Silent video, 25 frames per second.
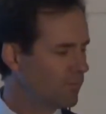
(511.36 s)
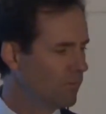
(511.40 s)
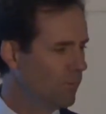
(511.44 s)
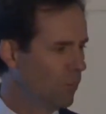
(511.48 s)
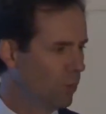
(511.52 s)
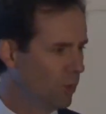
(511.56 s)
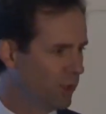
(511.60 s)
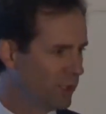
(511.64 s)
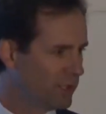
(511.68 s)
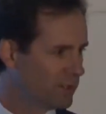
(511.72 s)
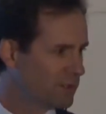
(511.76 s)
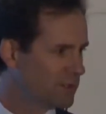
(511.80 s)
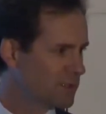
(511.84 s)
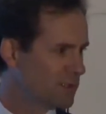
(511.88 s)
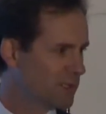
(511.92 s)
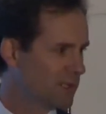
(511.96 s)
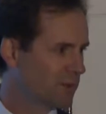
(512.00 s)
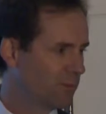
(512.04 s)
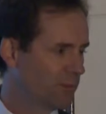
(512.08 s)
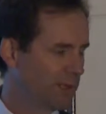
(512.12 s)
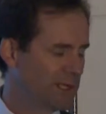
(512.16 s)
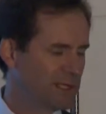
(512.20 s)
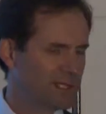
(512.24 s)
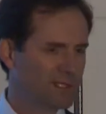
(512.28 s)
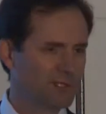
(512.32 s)
what else
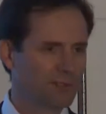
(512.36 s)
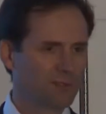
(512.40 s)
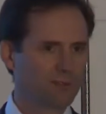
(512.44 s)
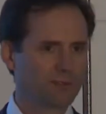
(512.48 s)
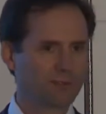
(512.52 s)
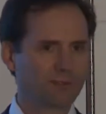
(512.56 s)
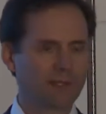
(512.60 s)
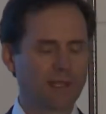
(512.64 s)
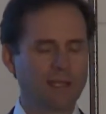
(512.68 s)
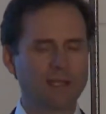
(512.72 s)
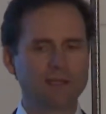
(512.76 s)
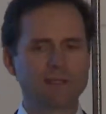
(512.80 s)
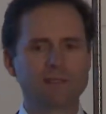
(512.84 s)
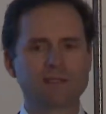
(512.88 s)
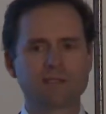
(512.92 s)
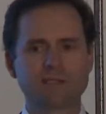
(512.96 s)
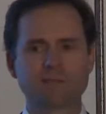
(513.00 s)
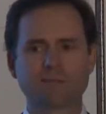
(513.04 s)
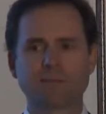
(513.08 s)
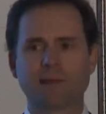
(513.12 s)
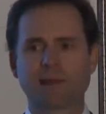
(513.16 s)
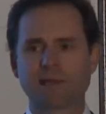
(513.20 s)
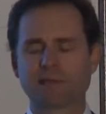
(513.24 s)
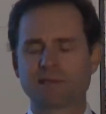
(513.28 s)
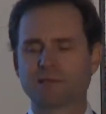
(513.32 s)
can we do? And in this
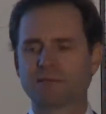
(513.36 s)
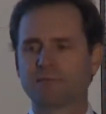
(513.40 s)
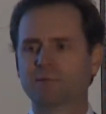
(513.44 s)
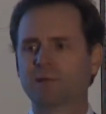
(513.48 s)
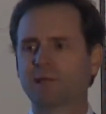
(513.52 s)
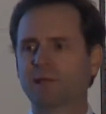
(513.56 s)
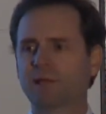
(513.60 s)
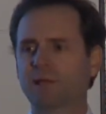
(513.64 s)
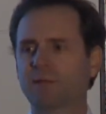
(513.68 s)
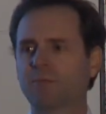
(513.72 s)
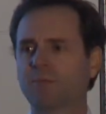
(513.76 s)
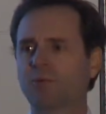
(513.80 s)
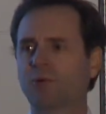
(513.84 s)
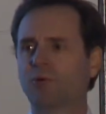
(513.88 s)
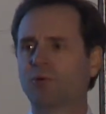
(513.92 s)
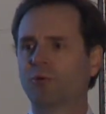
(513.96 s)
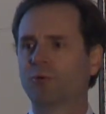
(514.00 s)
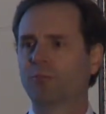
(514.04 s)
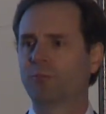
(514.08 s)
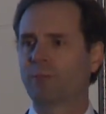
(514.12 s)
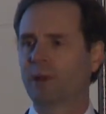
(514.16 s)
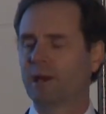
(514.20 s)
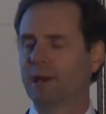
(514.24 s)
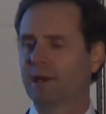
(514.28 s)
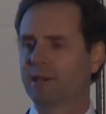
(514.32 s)
space, a really
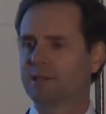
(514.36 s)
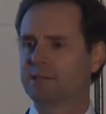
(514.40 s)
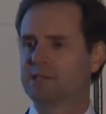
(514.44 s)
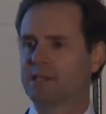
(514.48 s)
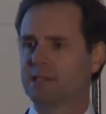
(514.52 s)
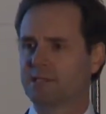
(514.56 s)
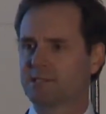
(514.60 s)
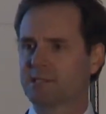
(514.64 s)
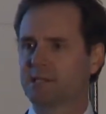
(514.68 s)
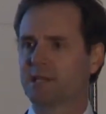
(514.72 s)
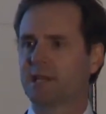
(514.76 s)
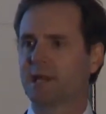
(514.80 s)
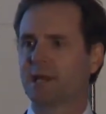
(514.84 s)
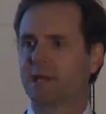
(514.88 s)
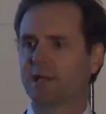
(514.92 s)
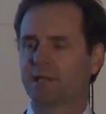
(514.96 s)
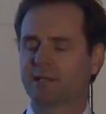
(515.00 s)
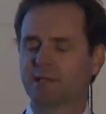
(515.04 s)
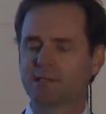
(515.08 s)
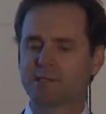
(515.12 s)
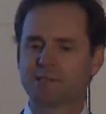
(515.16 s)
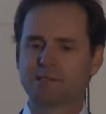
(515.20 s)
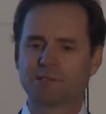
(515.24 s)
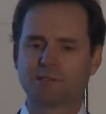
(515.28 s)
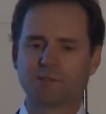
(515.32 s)
important part is educating
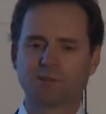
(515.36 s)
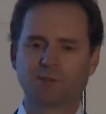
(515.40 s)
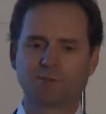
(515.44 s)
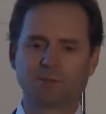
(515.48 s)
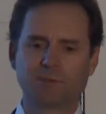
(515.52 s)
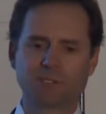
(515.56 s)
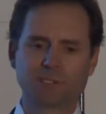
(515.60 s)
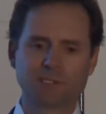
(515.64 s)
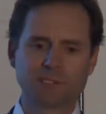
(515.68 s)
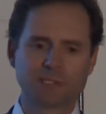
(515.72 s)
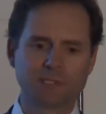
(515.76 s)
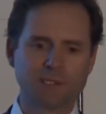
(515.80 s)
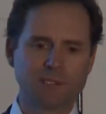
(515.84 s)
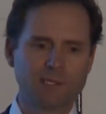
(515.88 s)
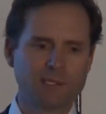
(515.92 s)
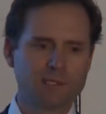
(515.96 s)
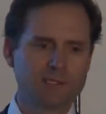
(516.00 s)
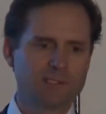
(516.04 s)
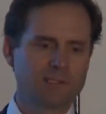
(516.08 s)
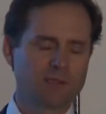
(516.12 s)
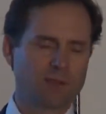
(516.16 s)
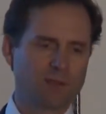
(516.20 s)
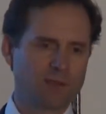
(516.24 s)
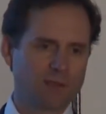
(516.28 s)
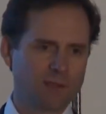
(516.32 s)
consumers
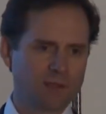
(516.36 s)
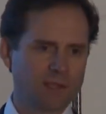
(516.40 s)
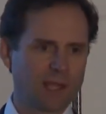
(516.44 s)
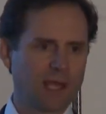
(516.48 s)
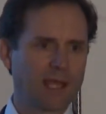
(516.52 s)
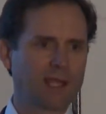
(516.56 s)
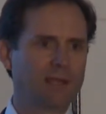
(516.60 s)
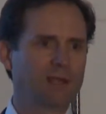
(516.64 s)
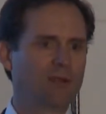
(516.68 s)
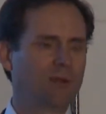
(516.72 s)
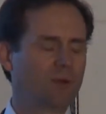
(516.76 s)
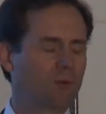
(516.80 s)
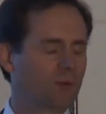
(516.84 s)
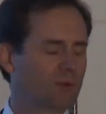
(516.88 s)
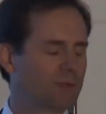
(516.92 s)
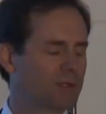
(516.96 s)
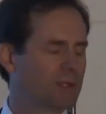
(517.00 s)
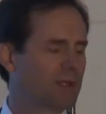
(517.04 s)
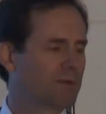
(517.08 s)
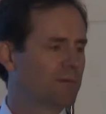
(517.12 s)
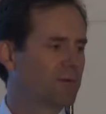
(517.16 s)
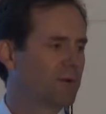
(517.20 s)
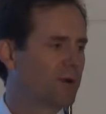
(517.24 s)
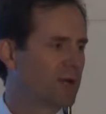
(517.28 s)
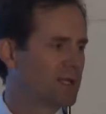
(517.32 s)
so that they know what
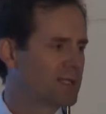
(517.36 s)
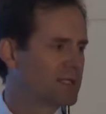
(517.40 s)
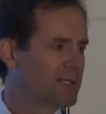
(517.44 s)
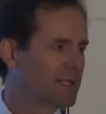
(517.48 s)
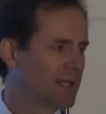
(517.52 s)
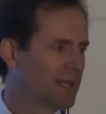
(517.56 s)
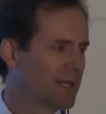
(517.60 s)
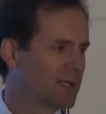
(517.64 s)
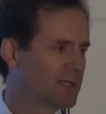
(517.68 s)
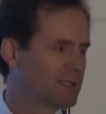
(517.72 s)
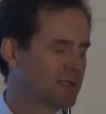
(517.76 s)
their rights are.